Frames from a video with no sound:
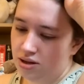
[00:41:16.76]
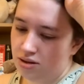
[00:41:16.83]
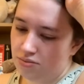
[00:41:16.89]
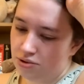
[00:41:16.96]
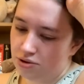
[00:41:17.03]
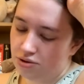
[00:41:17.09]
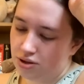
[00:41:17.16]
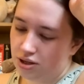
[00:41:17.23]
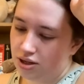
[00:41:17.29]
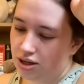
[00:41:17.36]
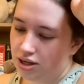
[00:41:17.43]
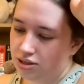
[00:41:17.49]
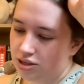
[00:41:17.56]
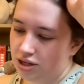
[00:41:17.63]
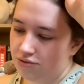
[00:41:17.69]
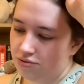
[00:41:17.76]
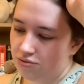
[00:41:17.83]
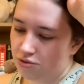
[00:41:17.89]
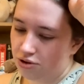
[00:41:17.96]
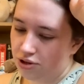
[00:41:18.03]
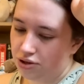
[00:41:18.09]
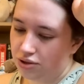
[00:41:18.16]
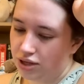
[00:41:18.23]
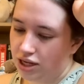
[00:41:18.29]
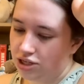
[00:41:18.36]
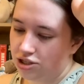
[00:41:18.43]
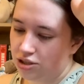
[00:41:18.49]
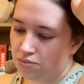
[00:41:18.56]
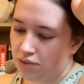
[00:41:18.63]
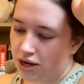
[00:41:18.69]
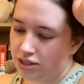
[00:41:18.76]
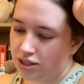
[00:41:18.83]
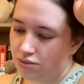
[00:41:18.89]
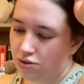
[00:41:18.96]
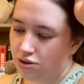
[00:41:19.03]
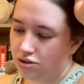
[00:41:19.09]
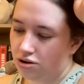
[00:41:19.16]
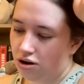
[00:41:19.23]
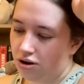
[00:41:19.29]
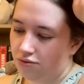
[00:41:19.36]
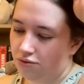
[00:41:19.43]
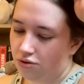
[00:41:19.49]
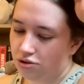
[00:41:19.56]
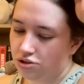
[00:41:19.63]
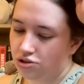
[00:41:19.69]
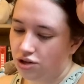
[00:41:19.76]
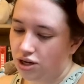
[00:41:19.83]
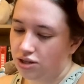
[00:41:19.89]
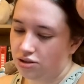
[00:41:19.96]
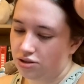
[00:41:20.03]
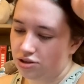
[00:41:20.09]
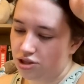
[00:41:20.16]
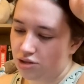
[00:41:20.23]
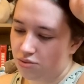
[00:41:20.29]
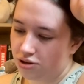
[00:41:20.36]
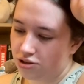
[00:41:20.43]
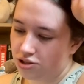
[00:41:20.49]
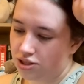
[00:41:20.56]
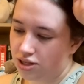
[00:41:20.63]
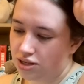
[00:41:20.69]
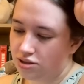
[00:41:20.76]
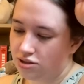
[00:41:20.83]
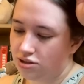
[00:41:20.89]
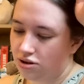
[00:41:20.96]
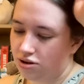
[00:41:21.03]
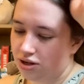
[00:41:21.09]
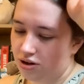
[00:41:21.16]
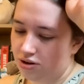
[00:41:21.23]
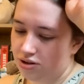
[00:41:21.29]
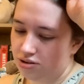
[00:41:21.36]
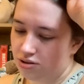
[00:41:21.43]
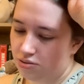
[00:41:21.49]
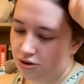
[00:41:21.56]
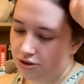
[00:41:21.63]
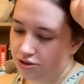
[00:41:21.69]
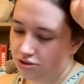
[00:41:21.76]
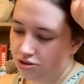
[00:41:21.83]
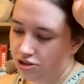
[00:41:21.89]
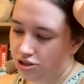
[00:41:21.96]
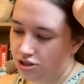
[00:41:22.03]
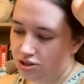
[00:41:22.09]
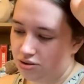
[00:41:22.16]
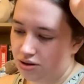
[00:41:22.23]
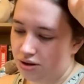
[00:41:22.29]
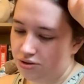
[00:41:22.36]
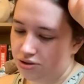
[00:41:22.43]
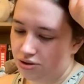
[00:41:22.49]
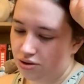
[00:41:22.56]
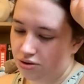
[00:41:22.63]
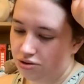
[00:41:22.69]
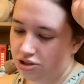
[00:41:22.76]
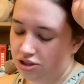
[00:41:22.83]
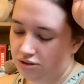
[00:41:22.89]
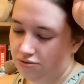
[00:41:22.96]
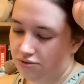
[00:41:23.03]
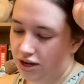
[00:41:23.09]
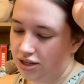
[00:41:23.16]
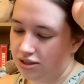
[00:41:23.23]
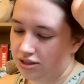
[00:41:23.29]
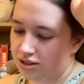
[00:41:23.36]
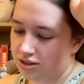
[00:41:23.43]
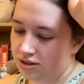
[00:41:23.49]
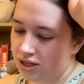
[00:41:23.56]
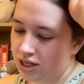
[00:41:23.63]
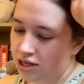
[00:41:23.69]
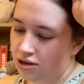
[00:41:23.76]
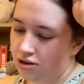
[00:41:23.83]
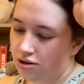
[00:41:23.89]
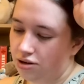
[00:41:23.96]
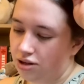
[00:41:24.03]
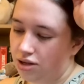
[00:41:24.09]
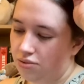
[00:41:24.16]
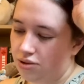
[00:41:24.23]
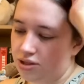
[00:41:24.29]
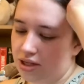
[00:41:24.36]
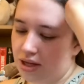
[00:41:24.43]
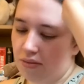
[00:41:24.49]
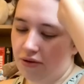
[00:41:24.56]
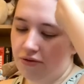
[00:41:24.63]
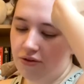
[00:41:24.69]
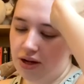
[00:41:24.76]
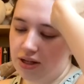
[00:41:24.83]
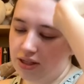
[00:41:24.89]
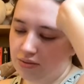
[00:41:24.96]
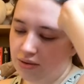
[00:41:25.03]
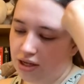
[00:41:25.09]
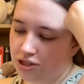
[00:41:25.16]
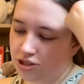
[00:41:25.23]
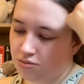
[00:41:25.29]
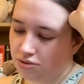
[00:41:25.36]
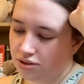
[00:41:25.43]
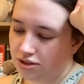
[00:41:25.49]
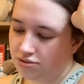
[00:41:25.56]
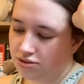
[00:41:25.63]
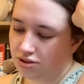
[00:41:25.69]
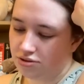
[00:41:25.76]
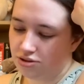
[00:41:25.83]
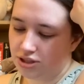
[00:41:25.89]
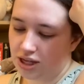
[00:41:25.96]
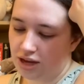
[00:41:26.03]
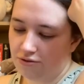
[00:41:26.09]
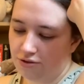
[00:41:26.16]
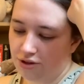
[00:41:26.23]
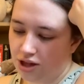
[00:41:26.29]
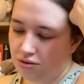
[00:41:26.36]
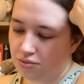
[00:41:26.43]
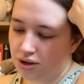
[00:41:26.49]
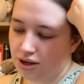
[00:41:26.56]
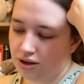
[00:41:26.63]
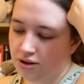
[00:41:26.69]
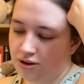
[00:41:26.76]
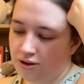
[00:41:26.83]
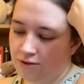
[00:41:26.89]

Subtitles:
But Cornelia isn't even remotely okay. She's battling with the Dark Force, trying to consume her. She says it's turning her into a monster and she doesn't know how long she can fight it. Cornelia wants to keep her friends away. She believes that they're safer that way.